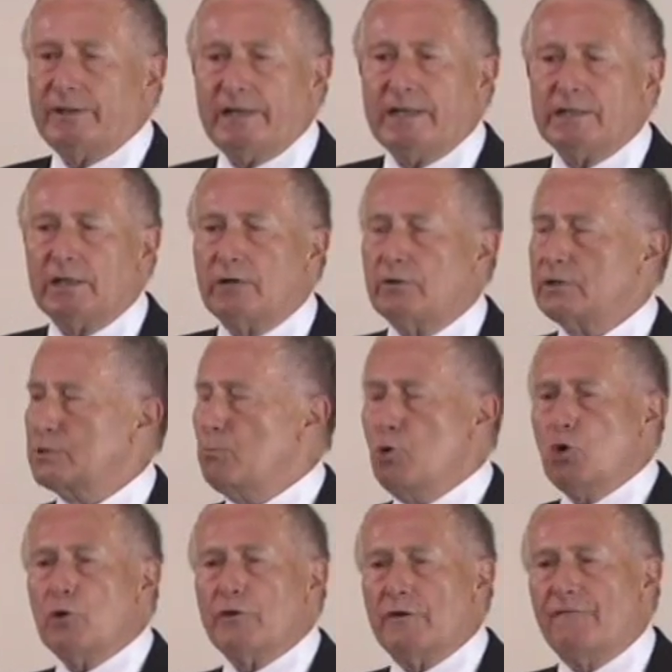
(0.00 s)
think there is
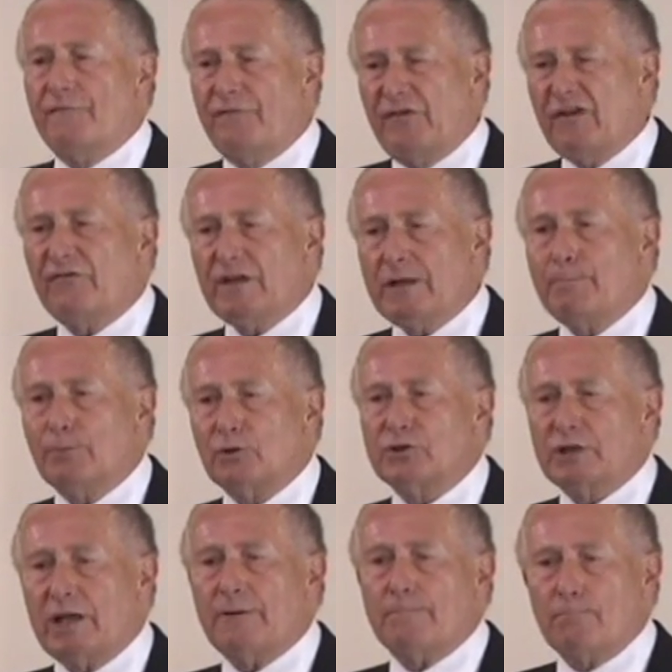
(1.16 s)
more than
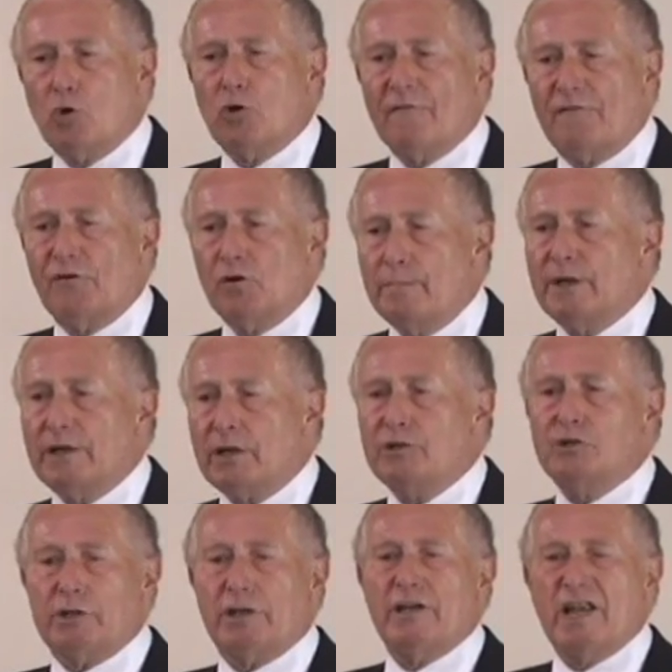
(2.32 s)
50% more
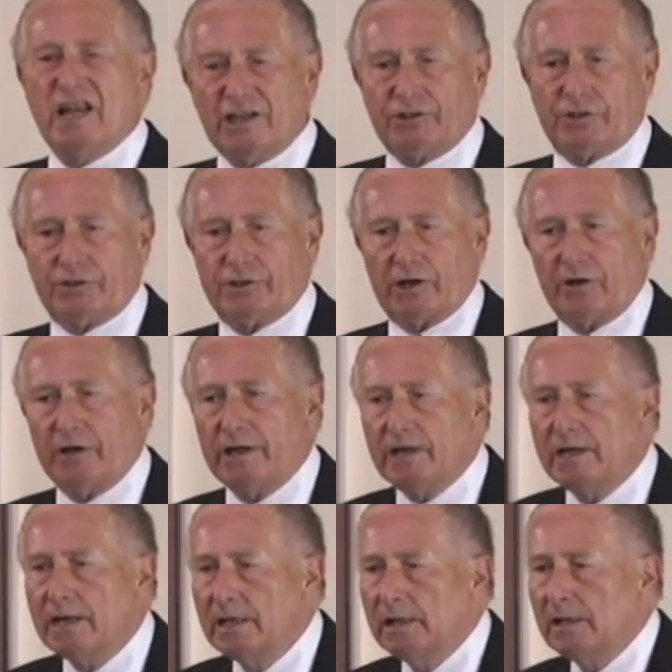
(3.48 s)
verbiage than necessary,
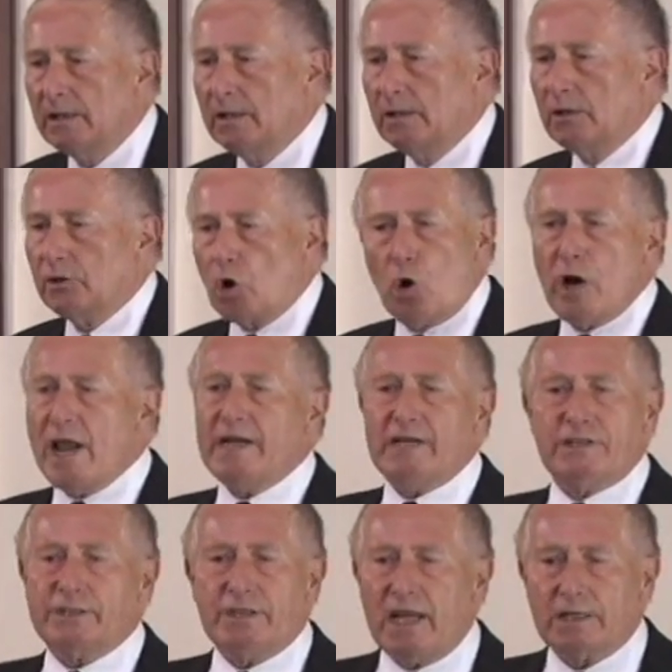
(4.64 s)
nor any
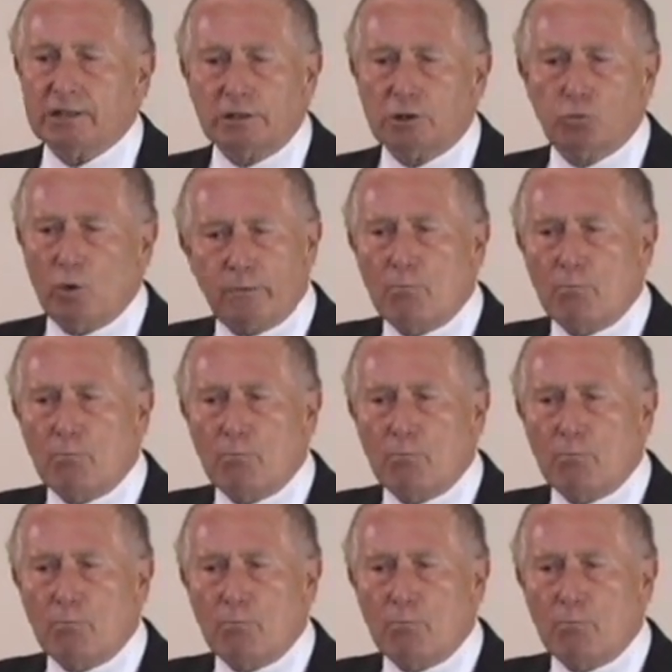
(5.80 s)
sentence with